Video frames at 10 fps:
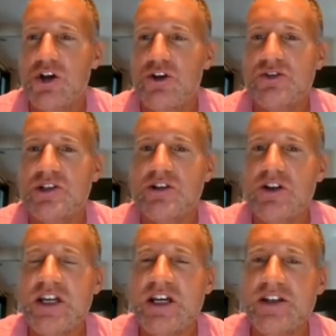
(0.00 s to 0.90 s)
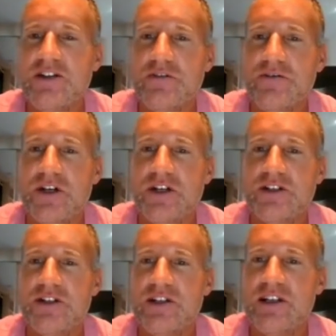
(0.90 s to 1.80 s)
who's lucky enough
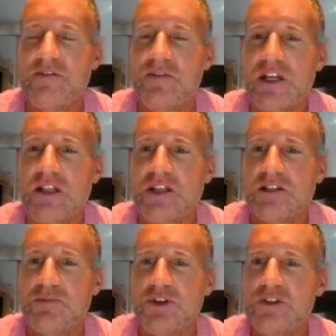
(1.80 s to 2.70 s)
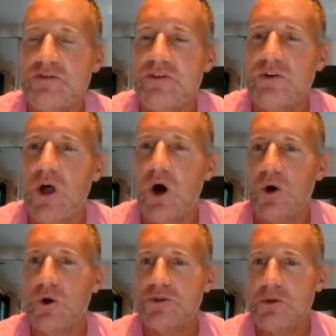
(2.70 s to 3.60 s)
to live in this beautiful
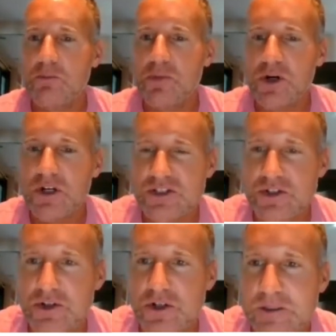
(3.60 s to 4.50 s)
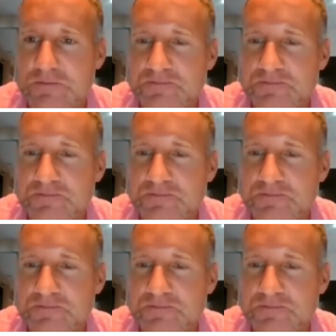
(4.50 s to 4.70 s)
old bookstore.